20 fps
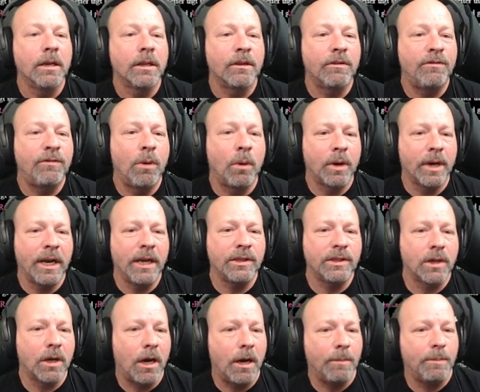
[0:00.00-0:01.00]
The four days
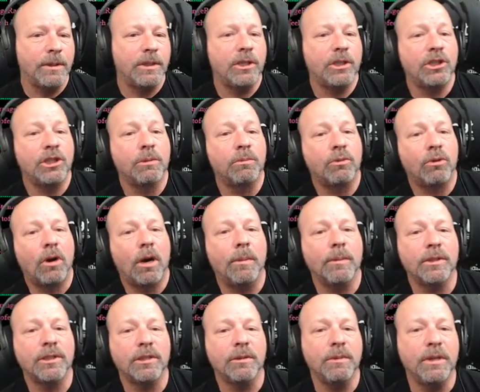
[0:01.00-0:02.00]
of competition
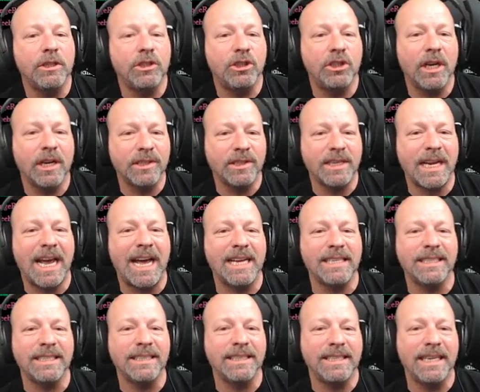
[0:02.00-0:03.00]
promised to be just
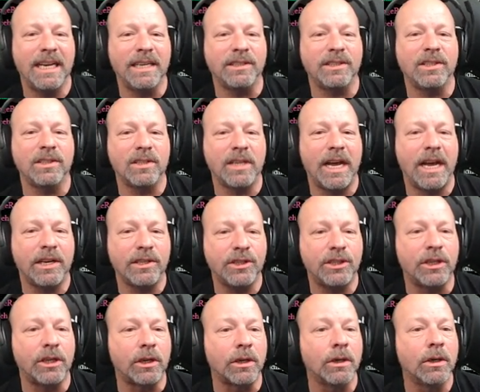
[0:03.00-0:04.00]
as intense as last
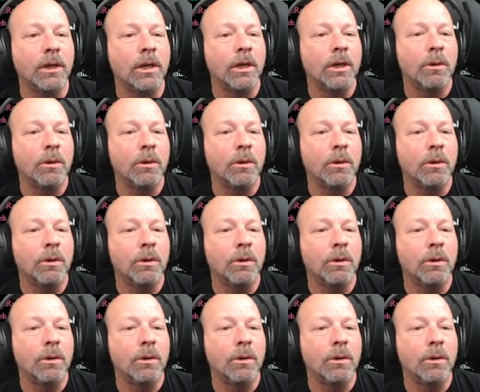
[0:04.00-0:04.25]
year,